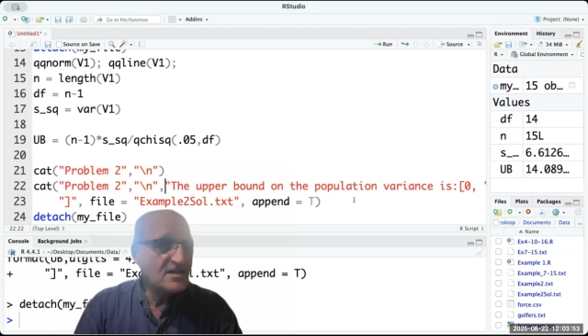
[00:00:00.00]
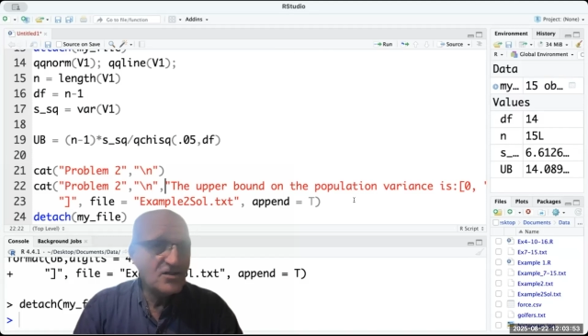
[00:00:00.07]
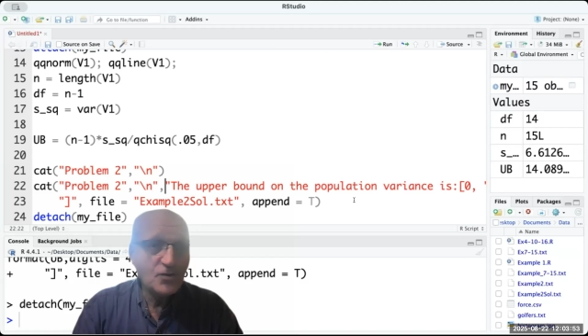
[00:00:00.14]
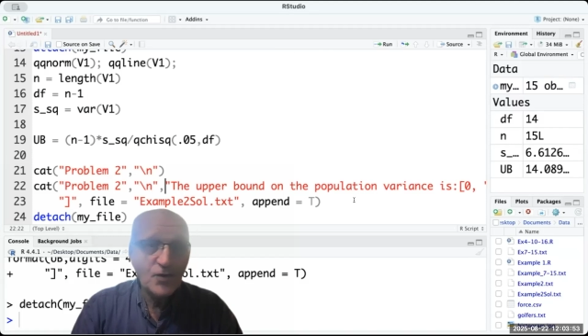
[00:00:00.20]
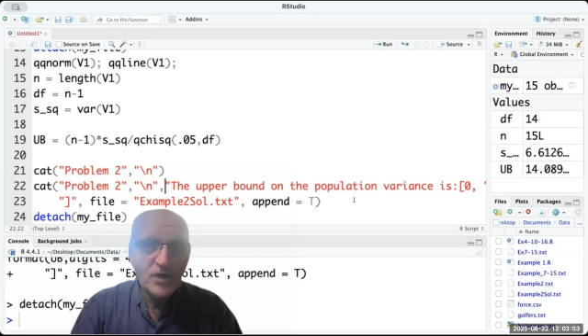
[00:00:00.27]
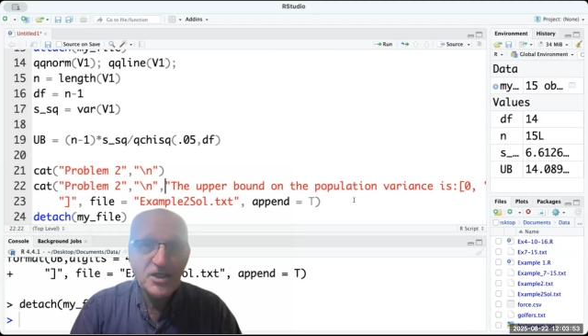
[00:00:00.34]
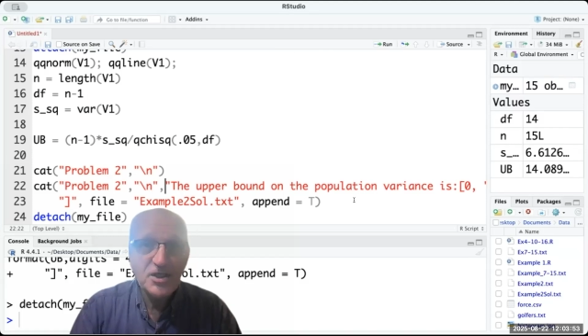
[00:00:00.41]
it
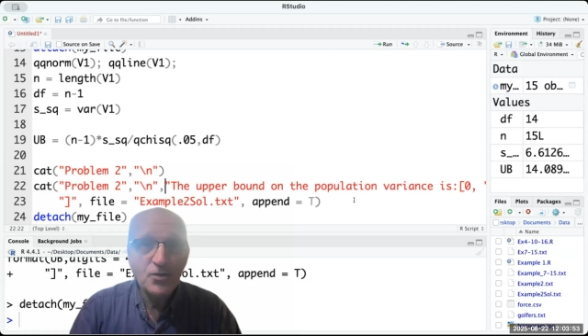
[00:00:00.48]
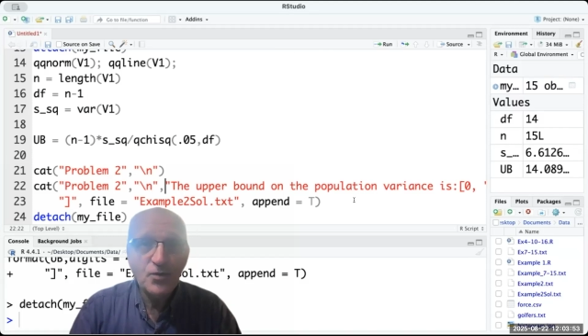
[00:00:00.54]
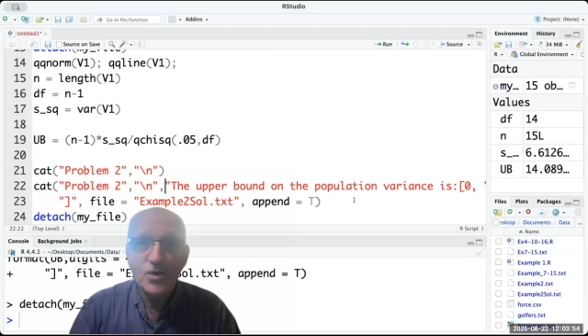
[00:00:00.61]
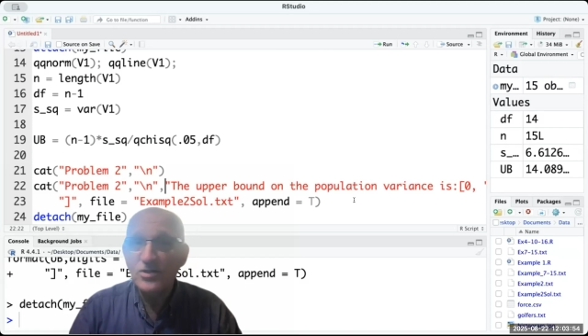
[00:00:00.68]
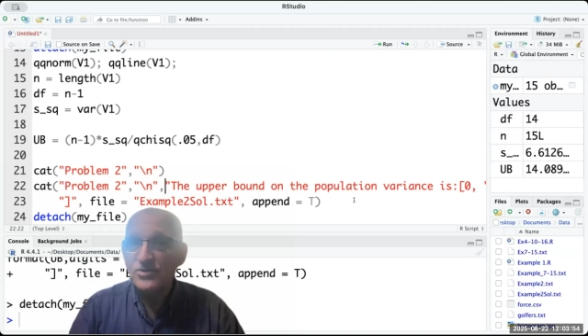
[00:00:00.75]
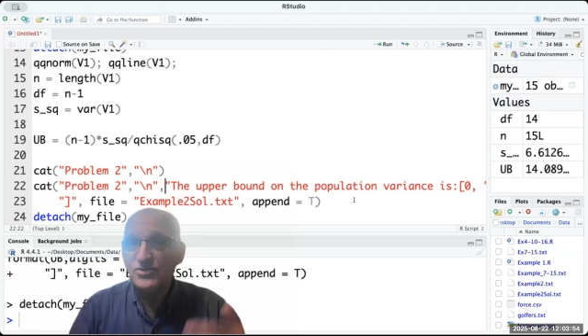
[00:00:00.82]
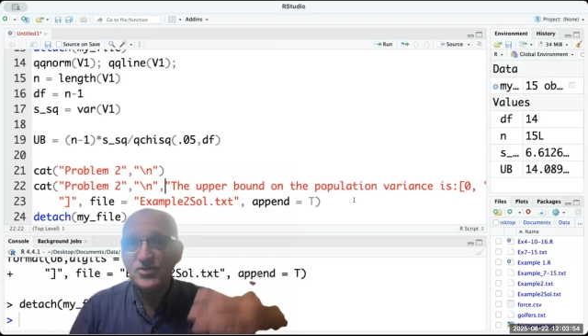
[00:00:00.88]
the way you
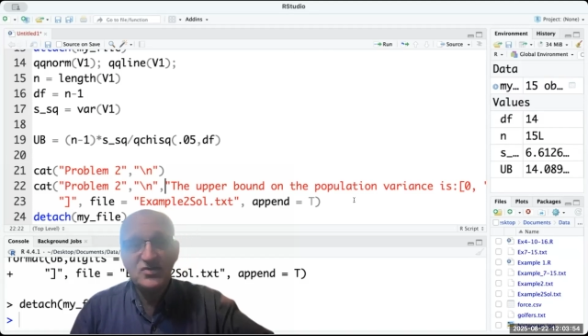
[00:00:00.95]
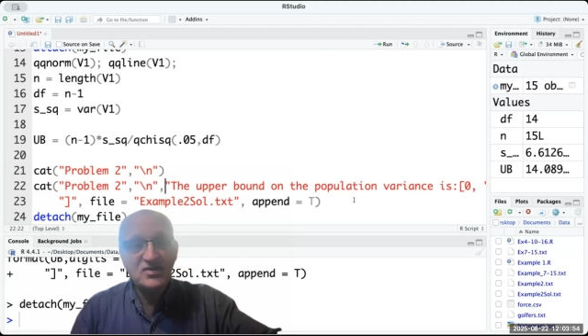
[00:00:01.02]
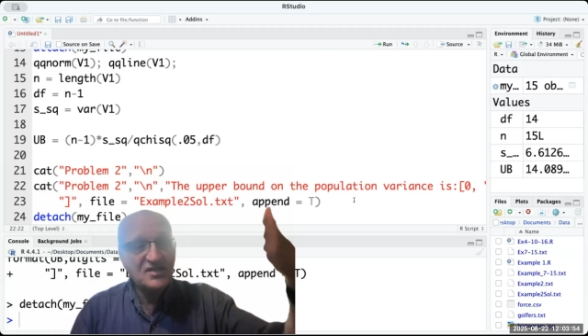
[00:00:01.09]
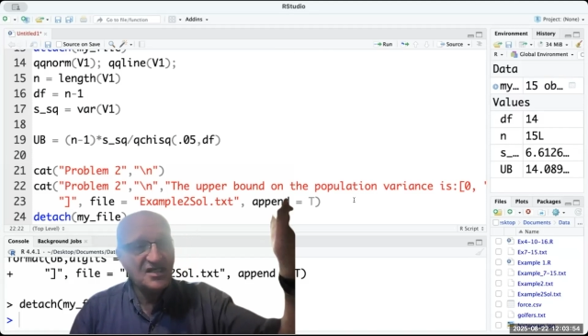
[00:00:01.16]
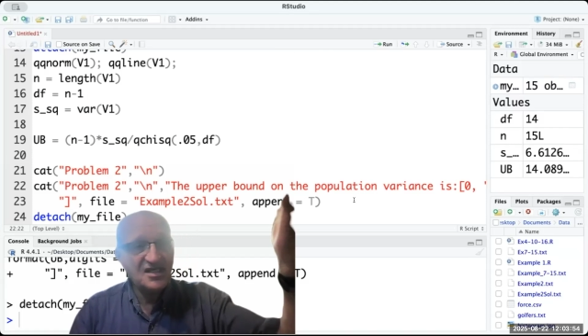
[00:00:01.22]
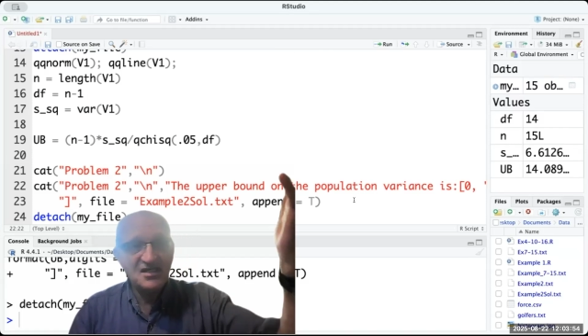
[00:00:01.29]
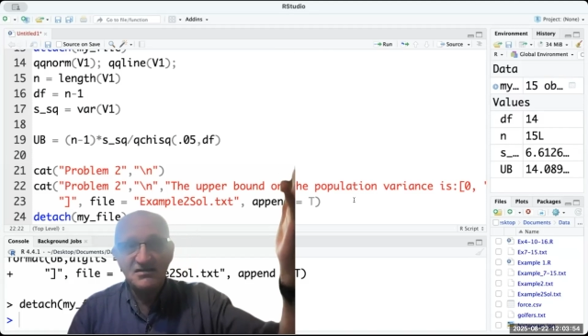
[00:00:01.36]
want
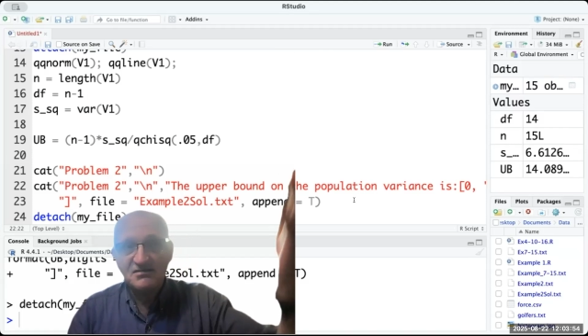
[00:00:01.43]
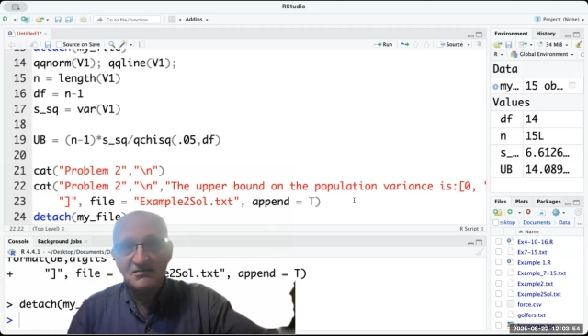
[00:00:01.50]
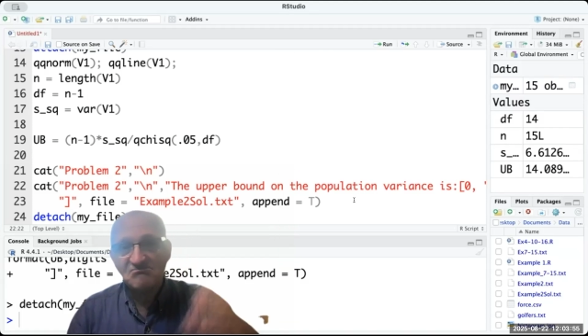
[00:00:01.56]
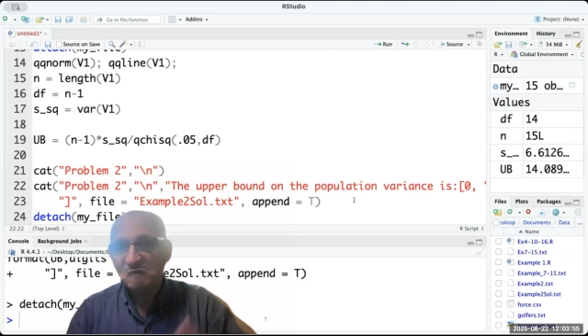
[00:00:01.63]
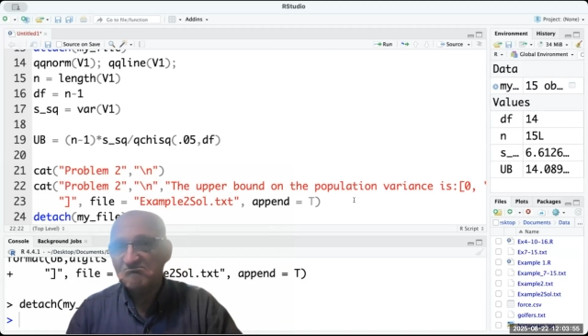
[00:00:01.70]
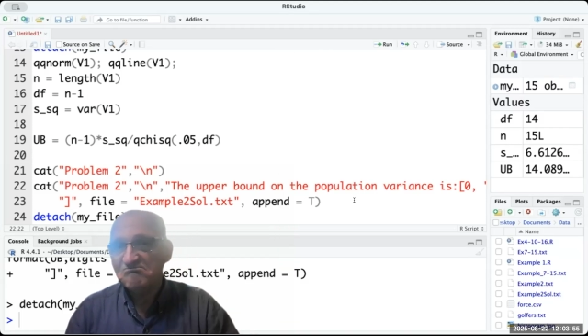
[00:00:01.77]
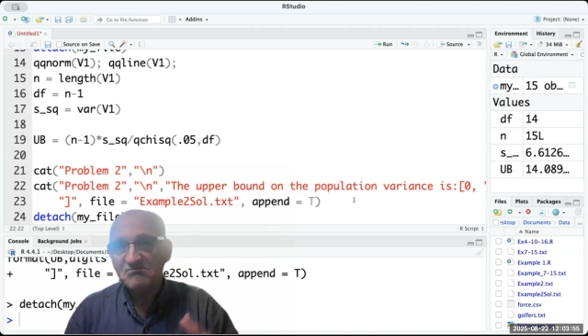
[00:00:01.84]
using,
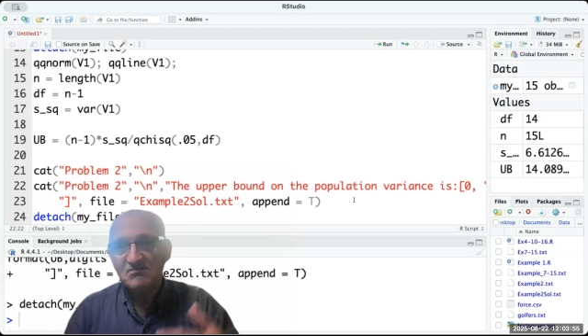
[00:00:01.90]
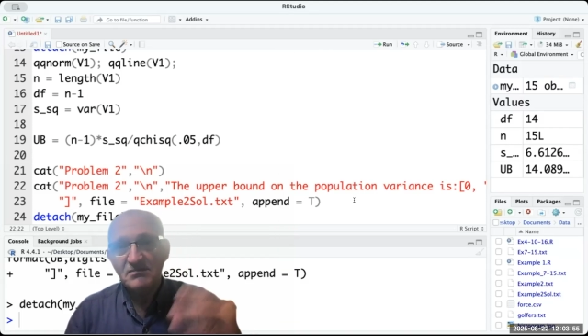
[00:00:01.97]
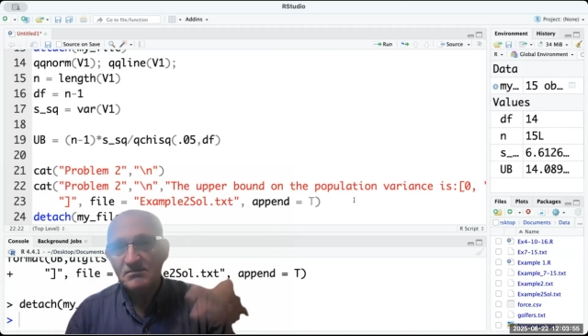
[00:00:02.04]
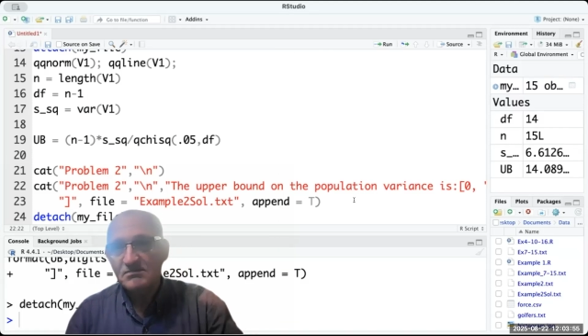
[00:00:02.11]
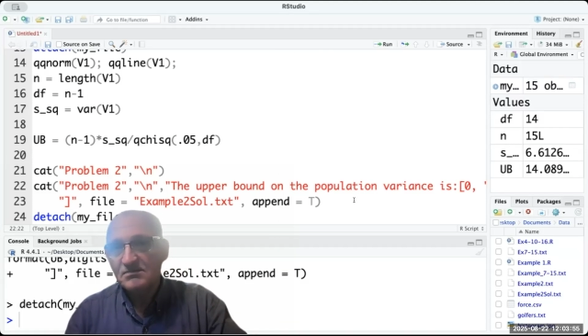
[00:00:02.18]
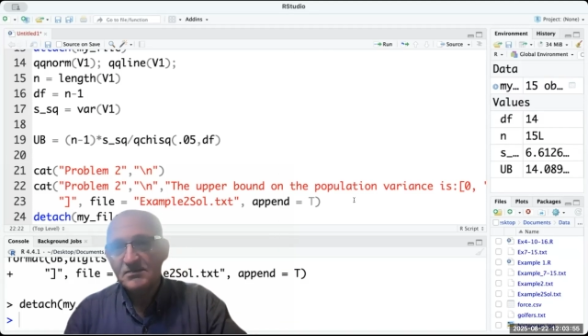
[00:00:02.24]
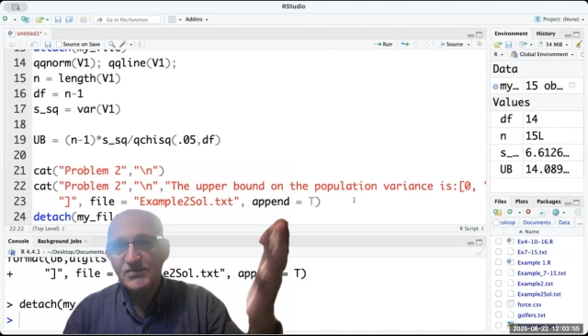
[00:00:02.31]

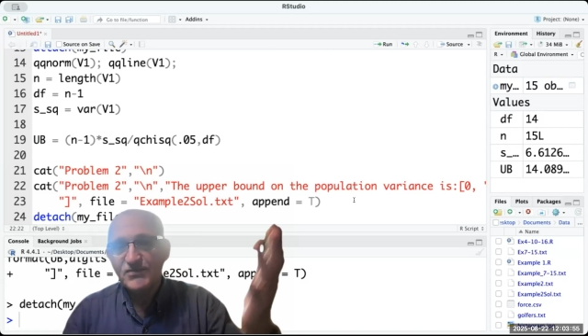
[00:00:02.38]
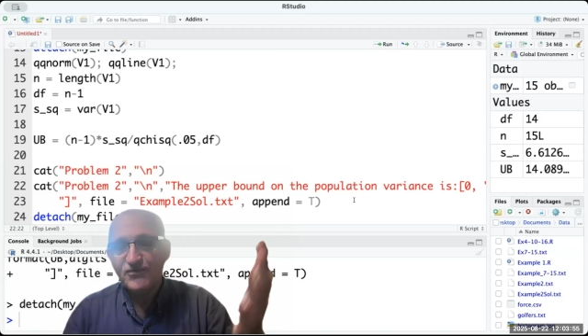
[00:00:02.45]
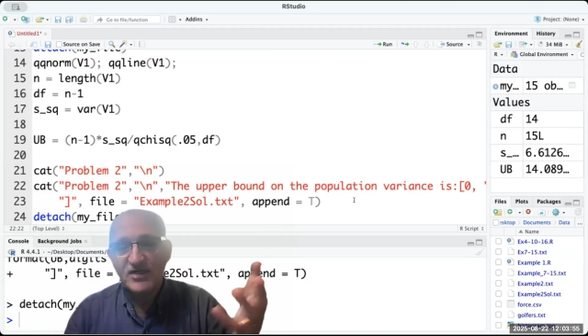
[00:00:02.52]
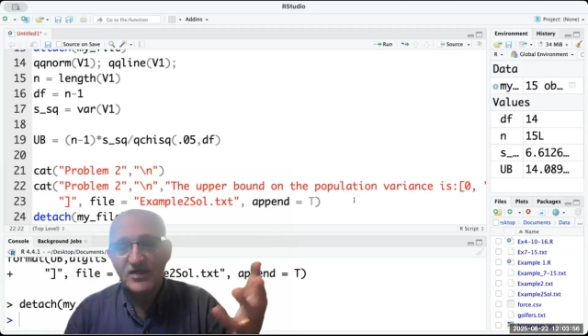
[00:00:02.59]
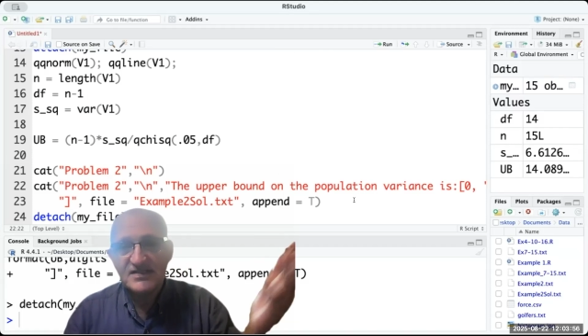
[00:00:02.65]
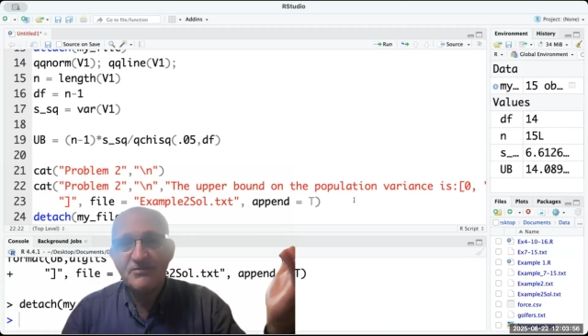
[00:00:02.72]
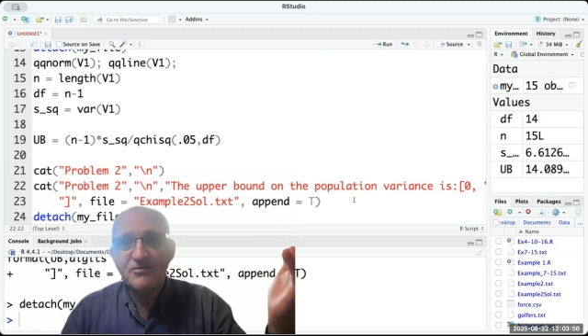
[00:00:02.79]

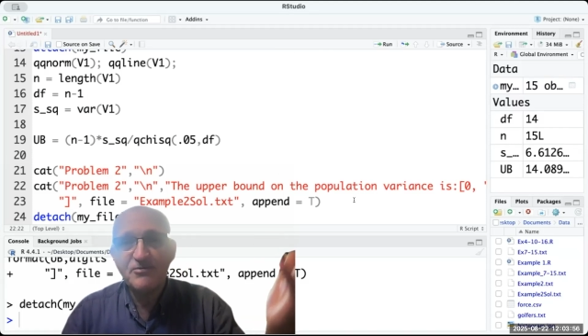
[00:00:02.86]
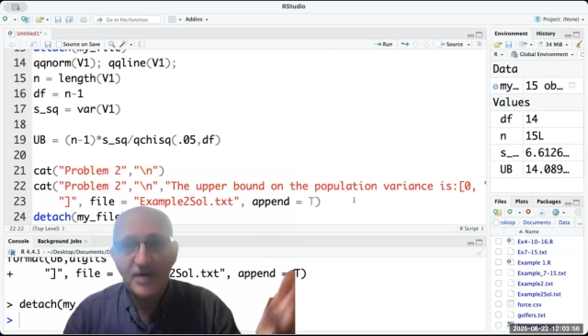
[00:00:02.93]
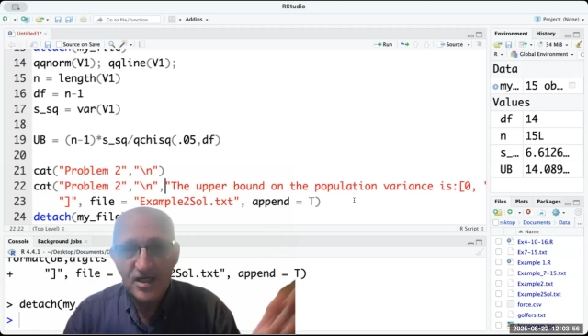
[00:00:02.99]
for example,